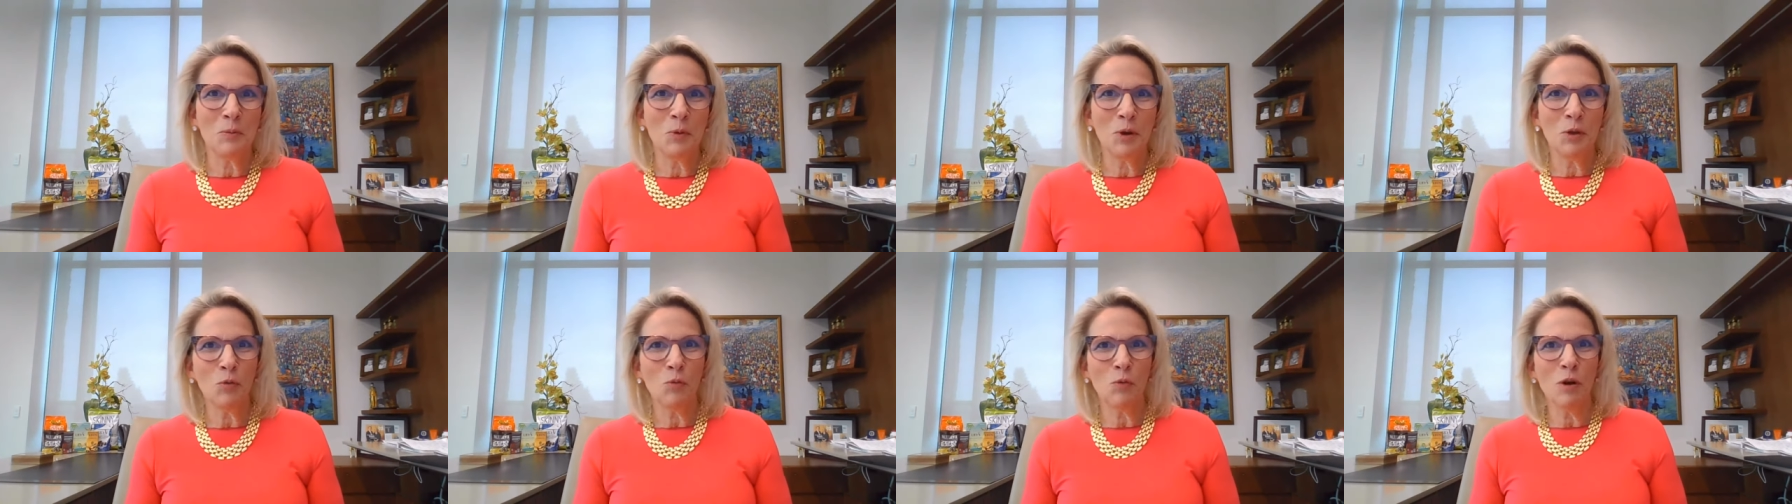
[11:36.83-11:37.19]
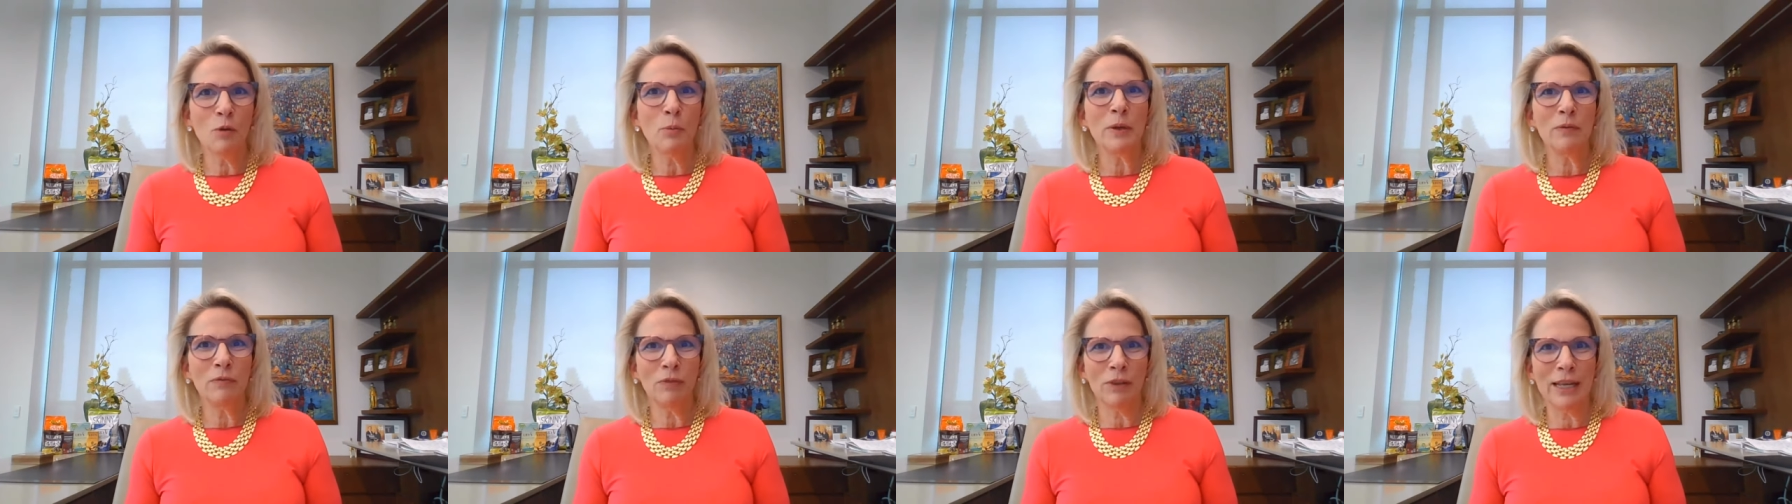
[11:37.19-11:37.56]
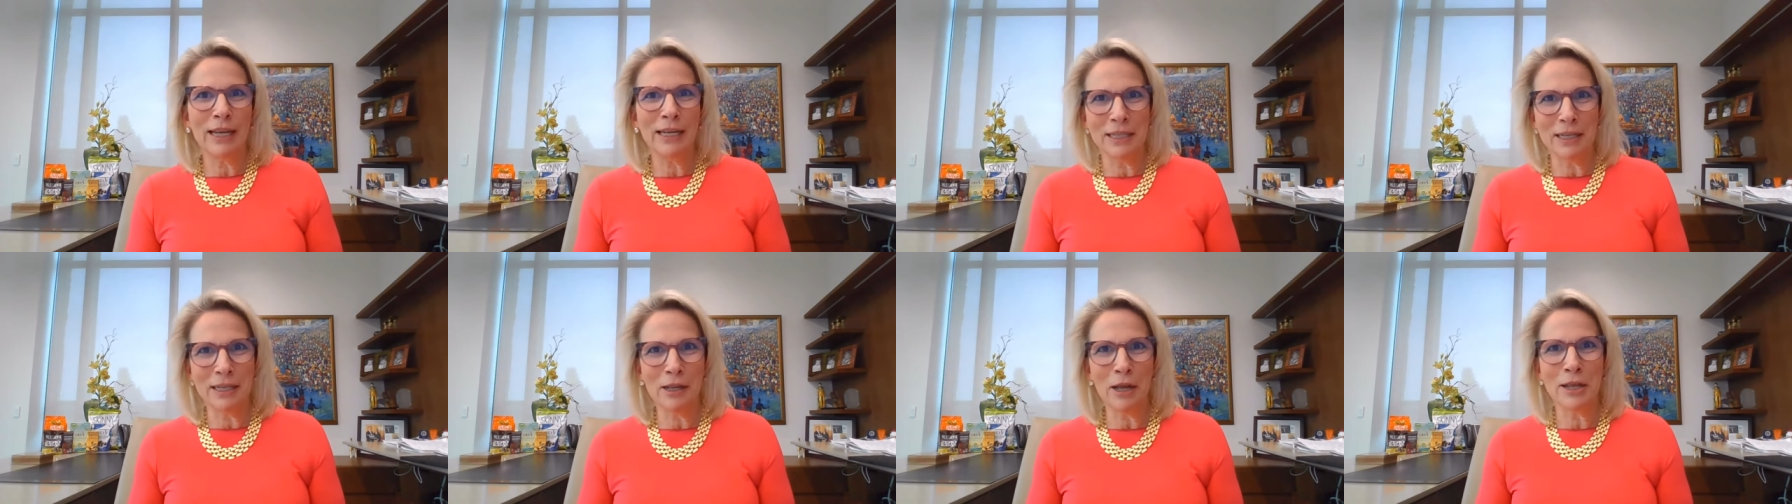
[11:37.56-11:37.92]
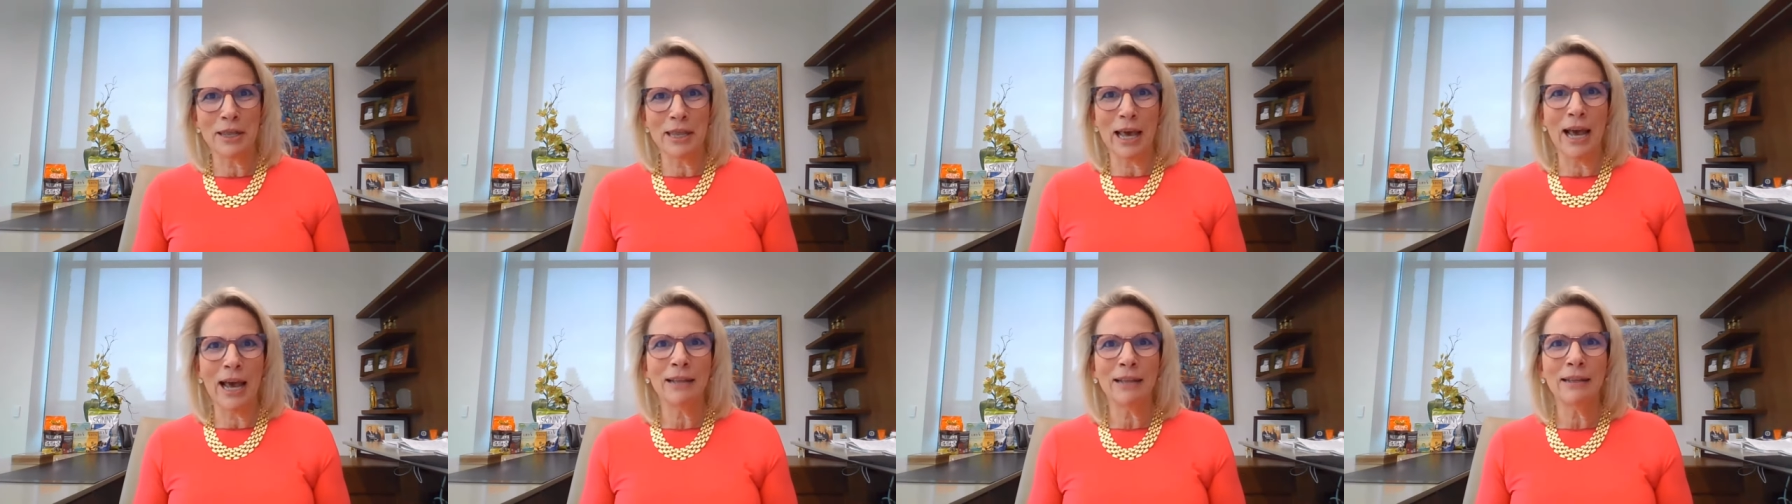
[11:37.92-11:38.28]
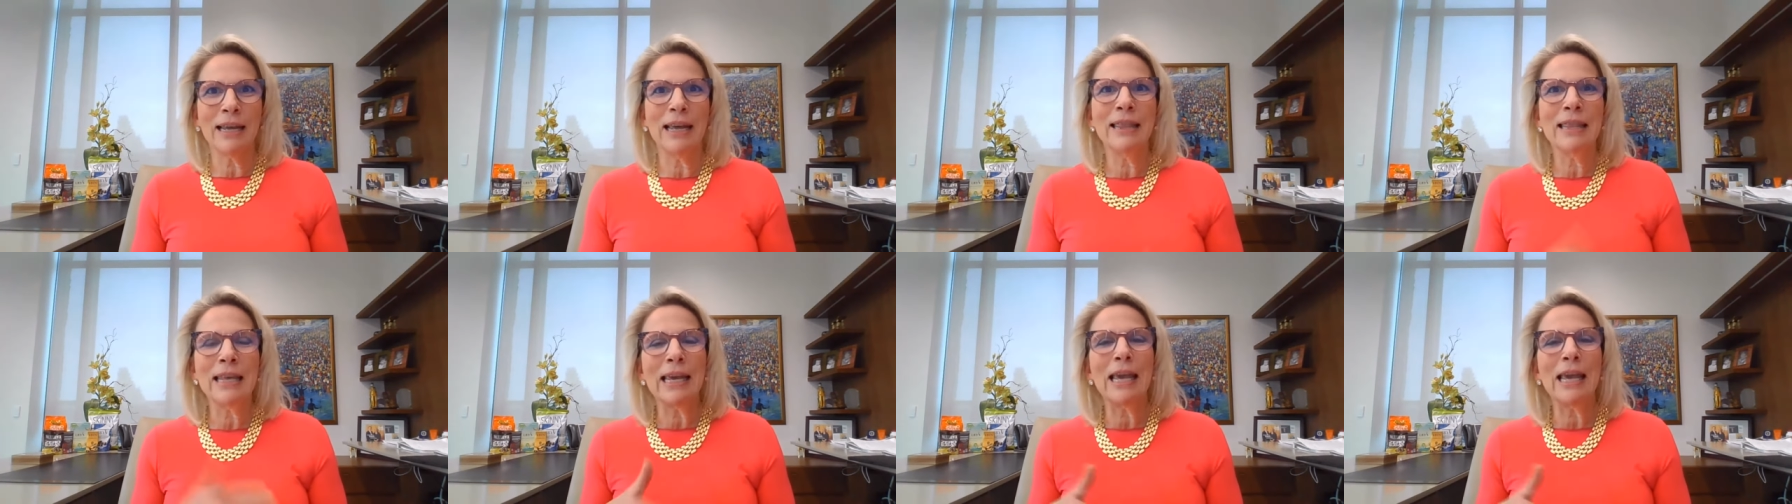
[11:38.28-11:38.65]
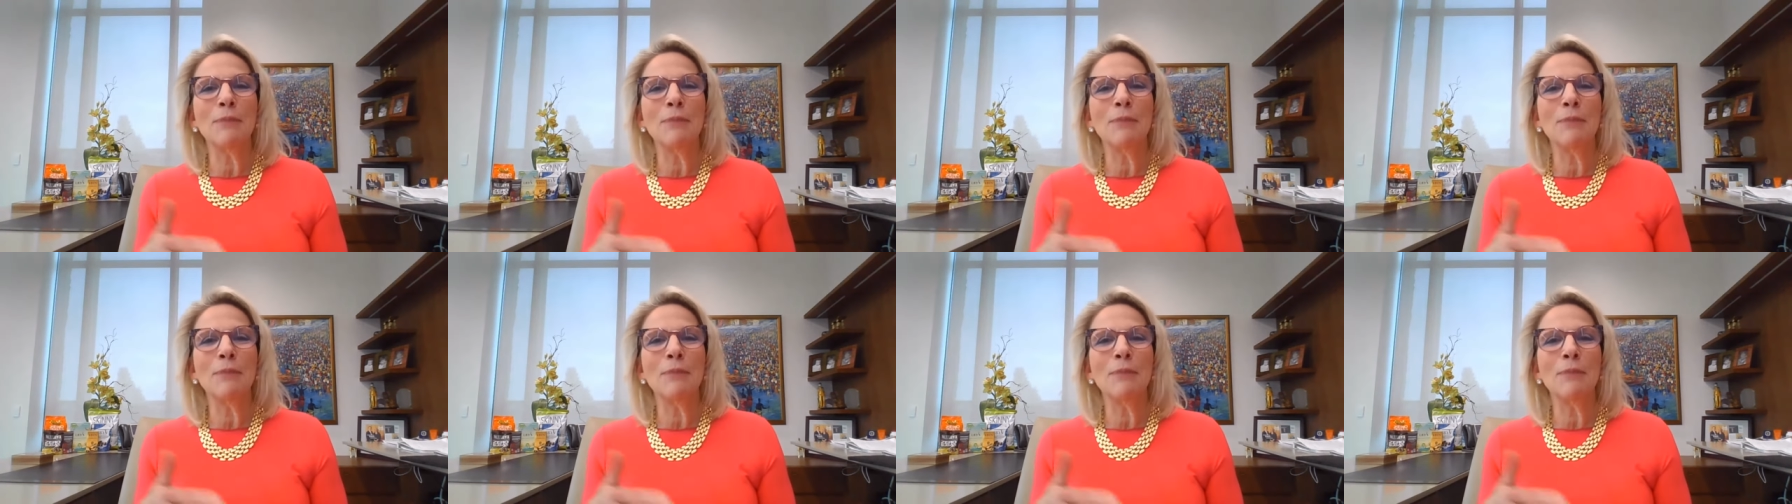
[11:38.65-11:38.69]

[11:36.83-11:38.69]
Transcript: with where we've landed on that and the